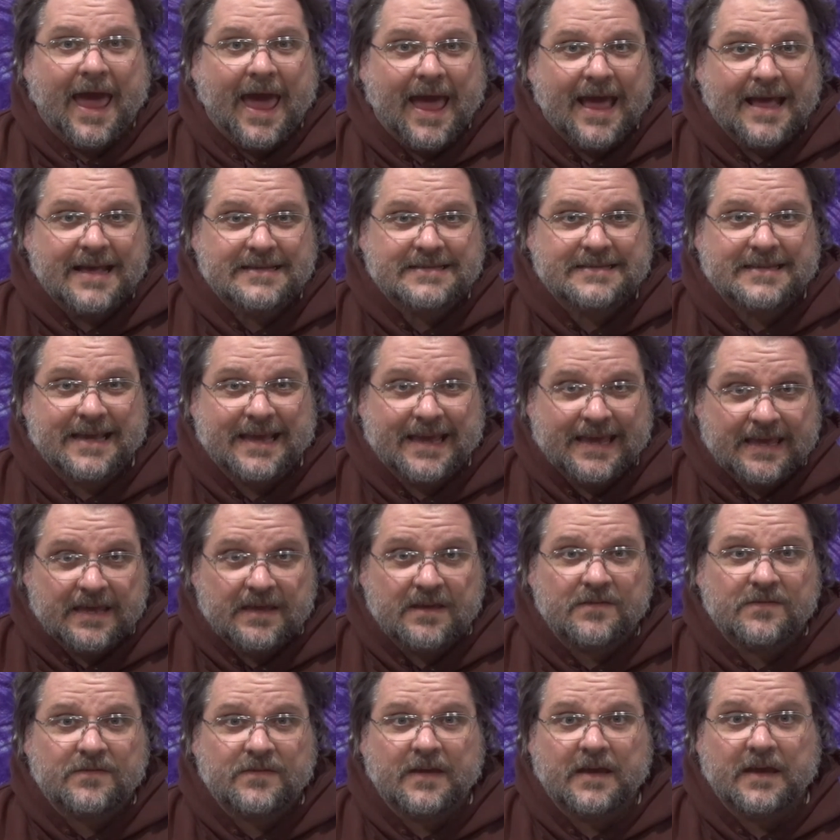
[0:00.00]
as
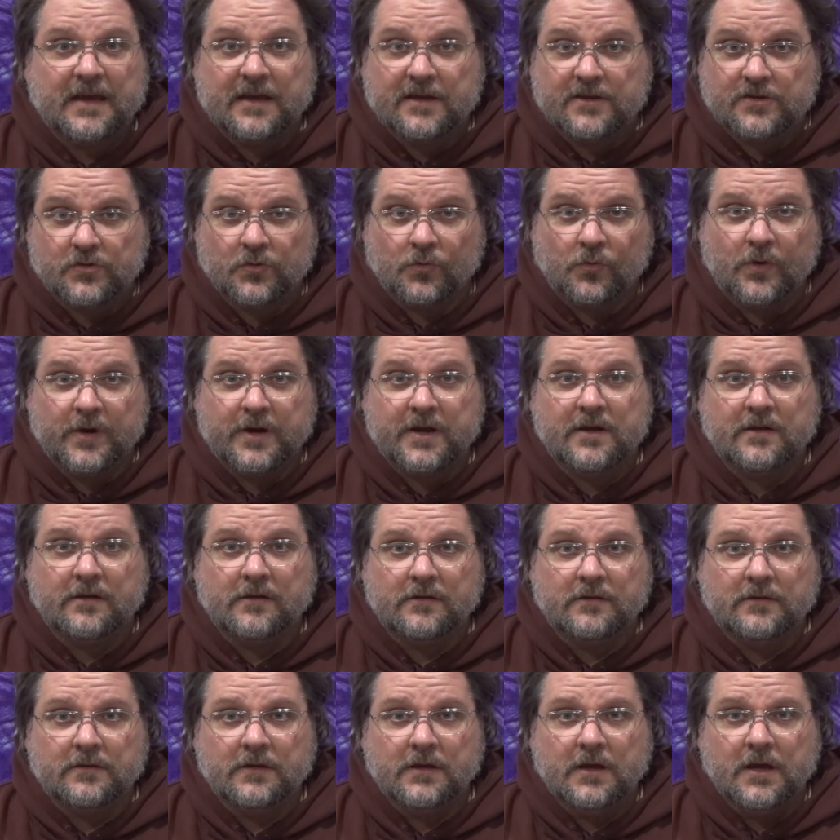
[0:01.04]
if it's real,